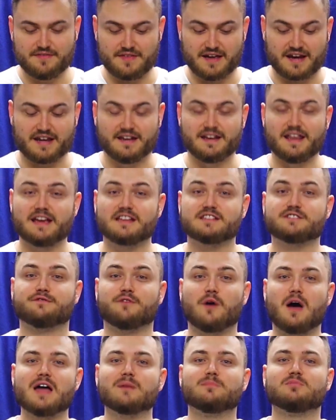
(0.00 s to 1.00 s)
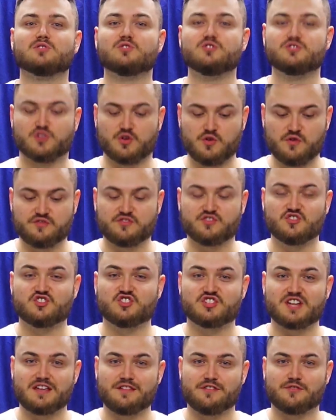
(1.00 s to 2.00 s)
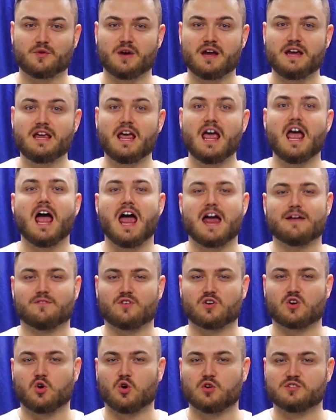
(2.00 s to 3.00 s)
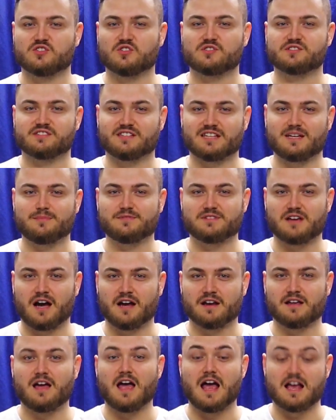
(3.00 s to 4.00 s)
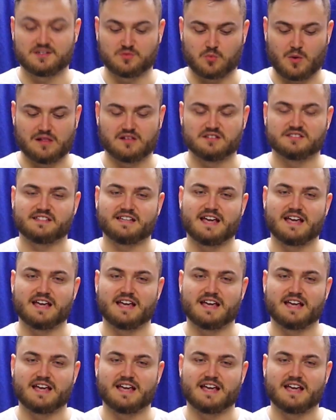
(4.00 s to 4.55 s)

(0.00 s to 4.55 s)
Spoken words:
that connects via Bluetooth to the G3 and records your sleep data as well as